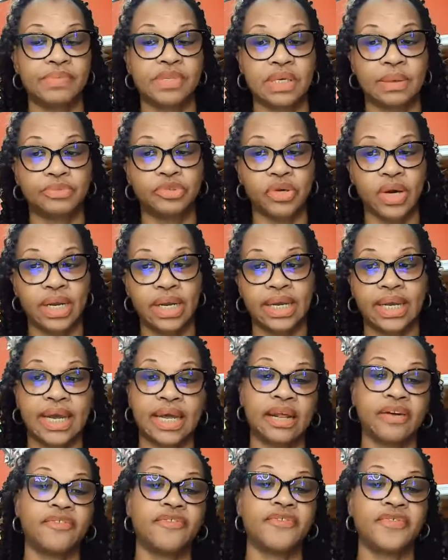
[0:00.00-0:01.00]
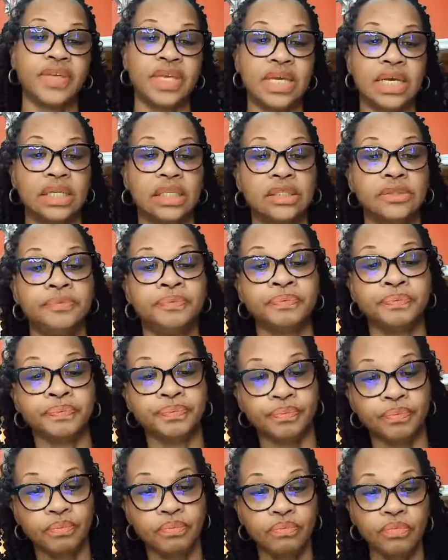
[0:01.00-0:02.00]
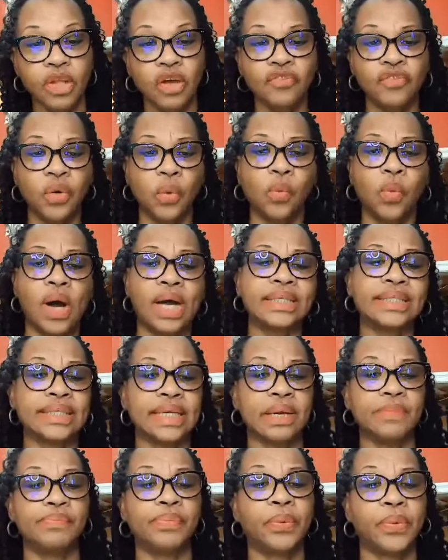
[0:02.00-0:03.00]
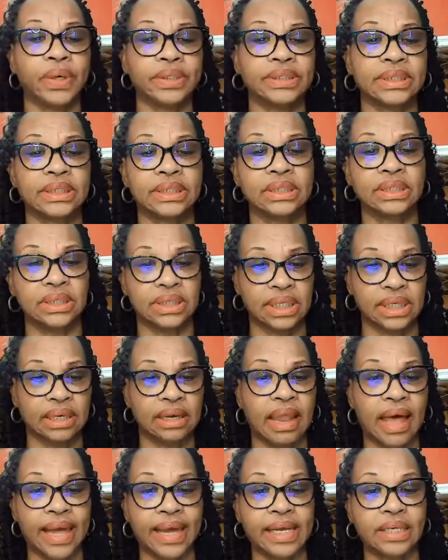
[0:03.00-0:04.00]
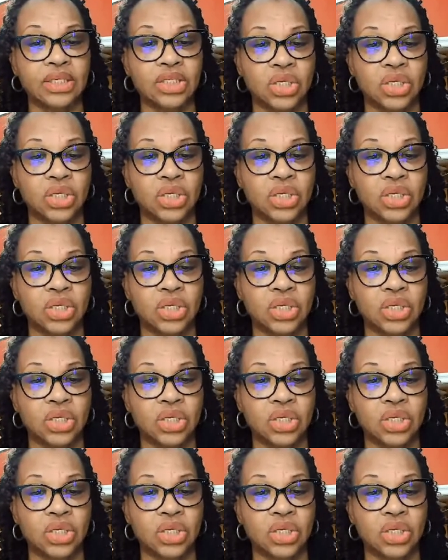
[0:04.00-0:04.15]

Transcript: So I'm trying to get a feel for what's important to the client.